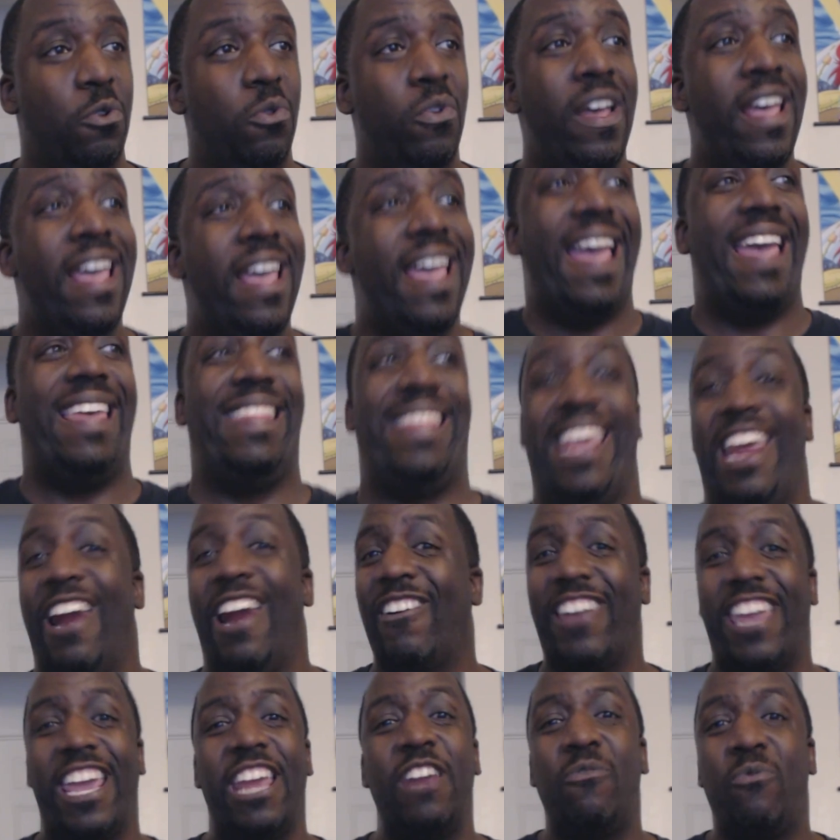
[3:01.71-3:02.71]
too. And
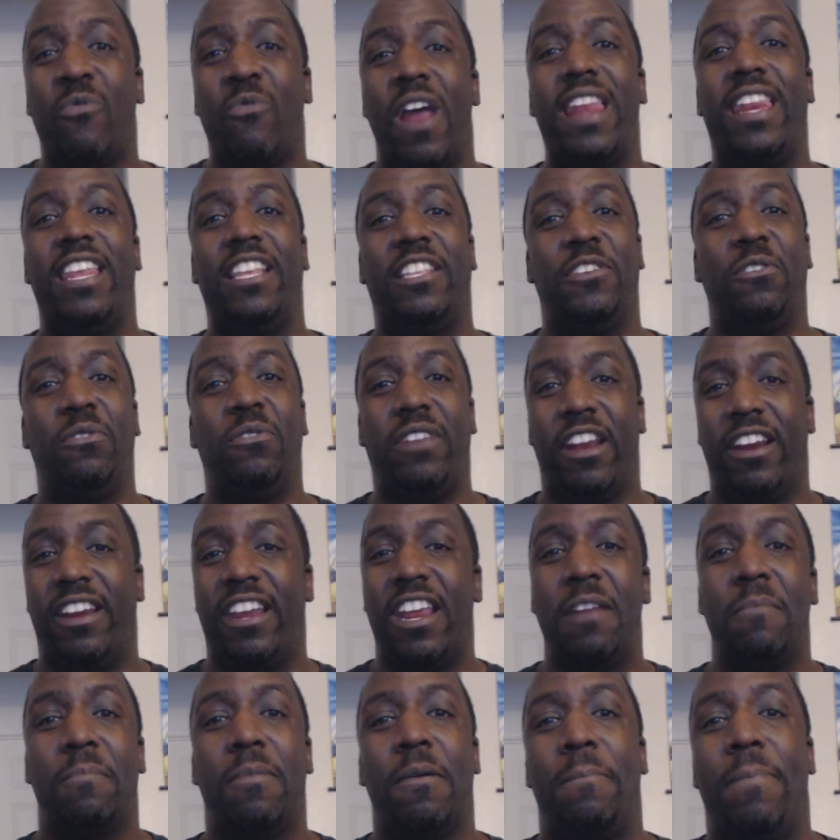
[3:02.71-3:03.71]
they are getting ready too. They're
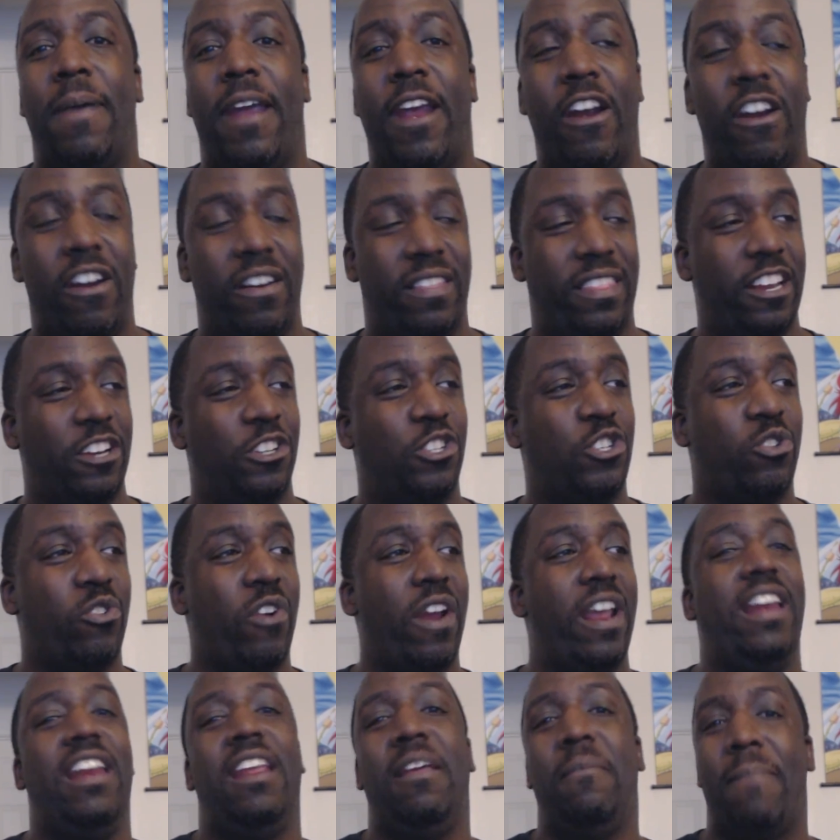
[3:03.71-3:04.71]
getting prepared. They're
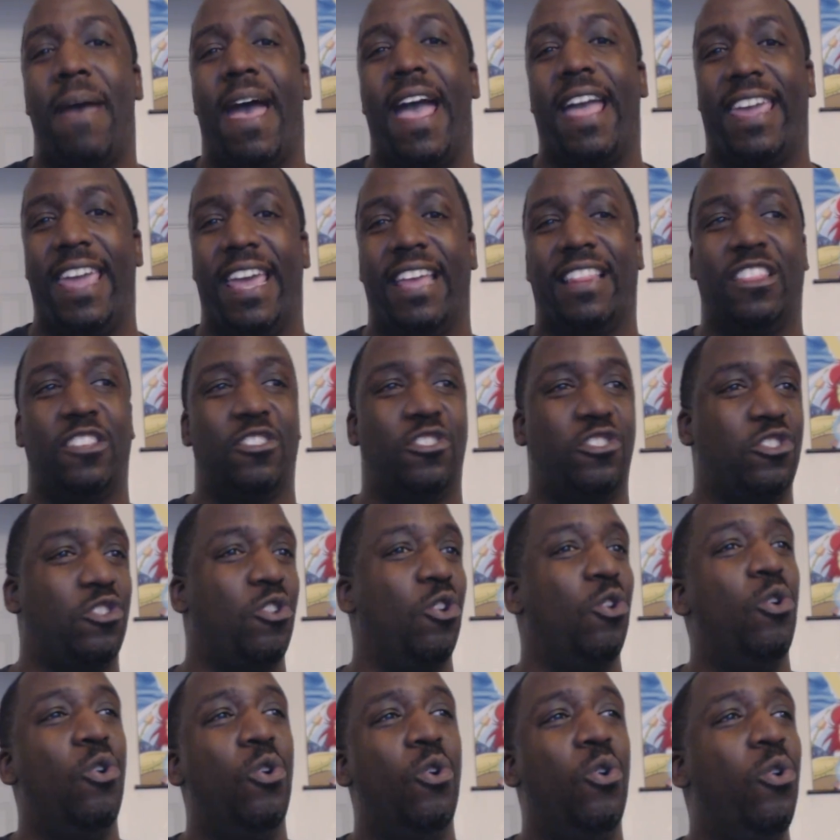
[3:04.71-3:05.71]
training back at the
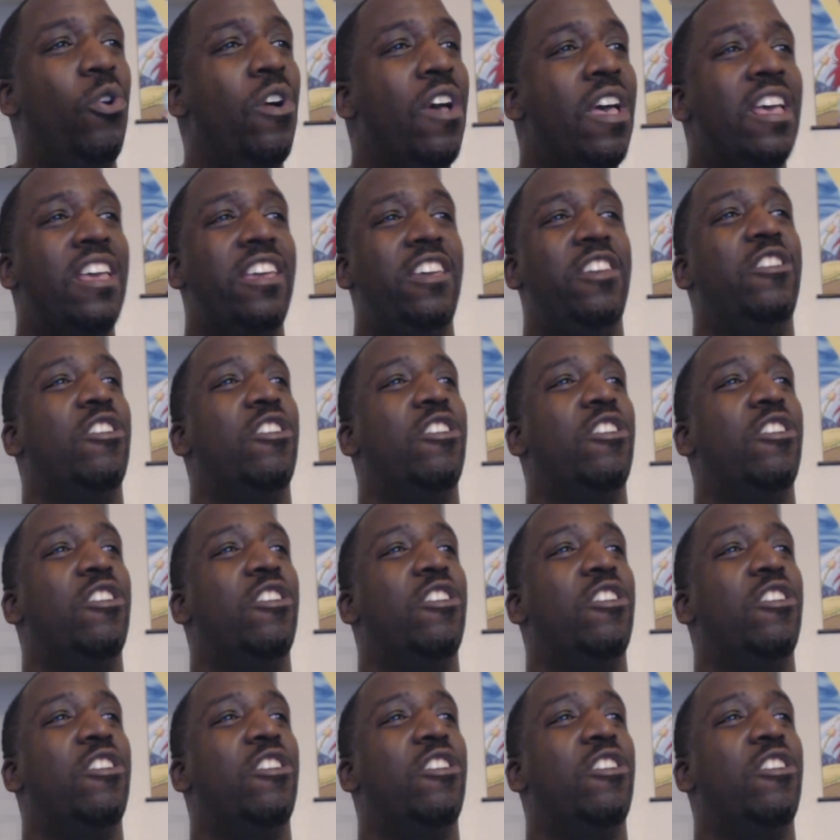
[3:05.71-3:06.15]
school.